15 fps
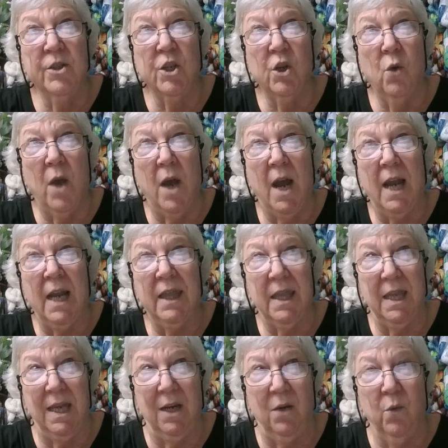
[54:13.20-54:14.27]
So I
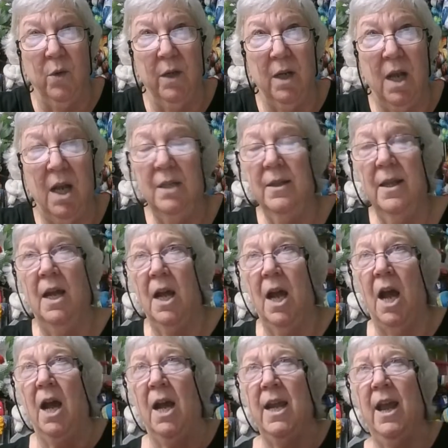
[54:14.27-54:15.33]
think
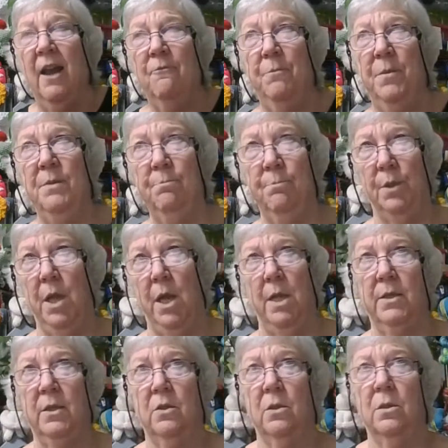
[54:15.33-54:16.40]
I have been
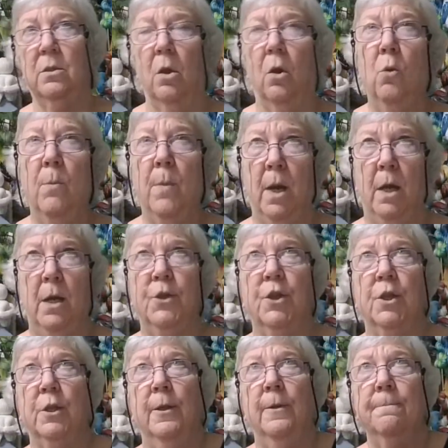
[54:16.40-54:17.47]
blessed so
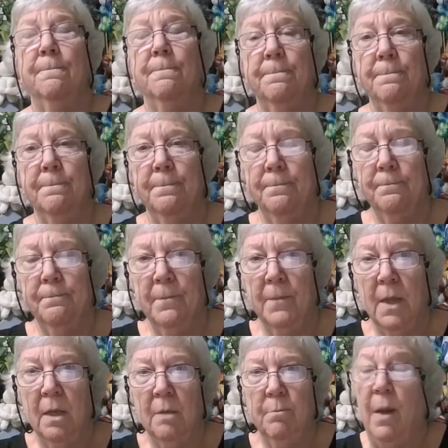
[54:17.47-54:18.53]
much
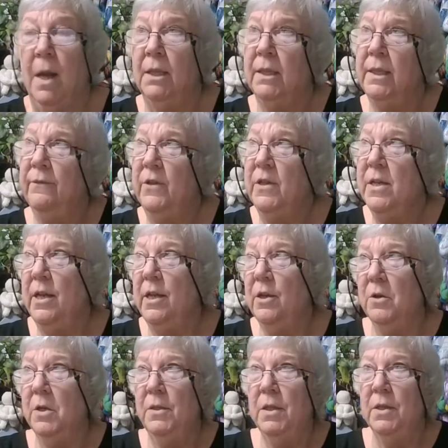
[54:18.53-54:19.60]
by living
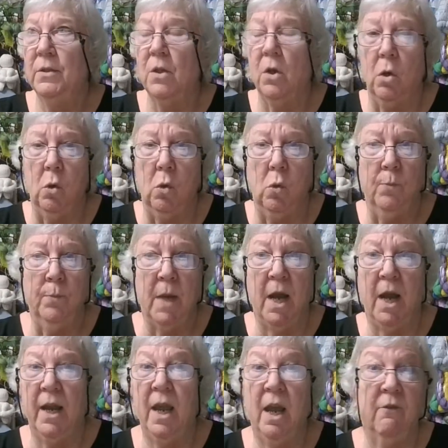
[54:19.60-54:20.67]
here in this home.
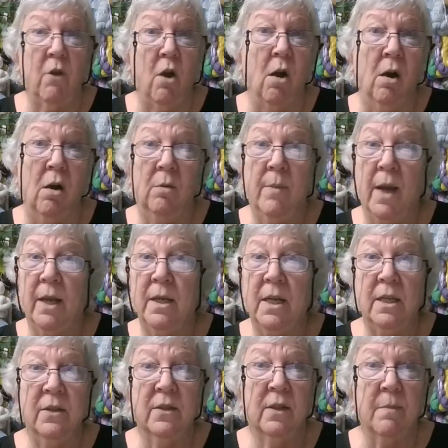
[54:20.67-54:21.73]
I have all my
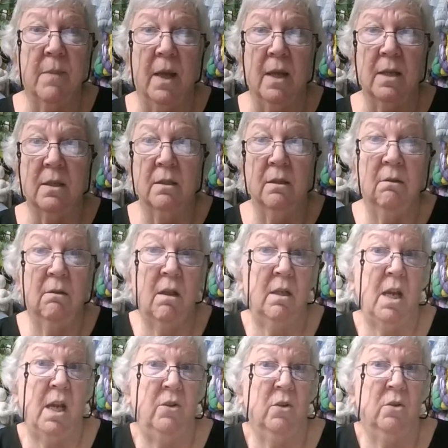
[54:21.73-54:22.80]
needs met,
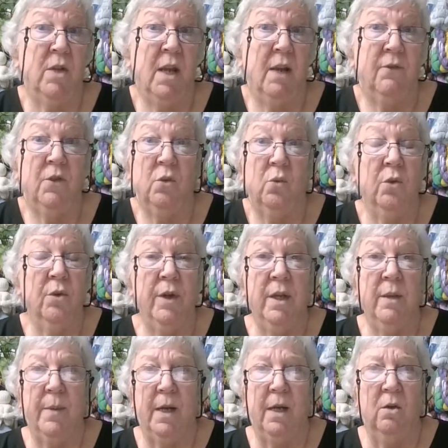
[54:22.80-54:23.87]
and I don't have to
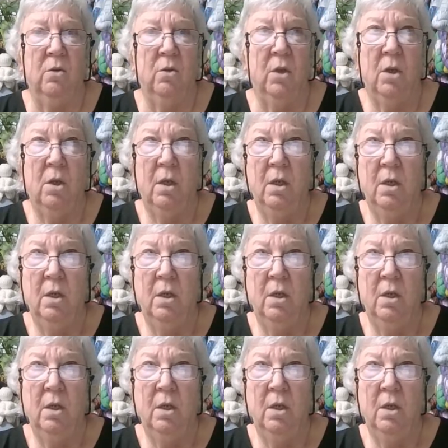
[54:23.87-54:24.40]
worry about,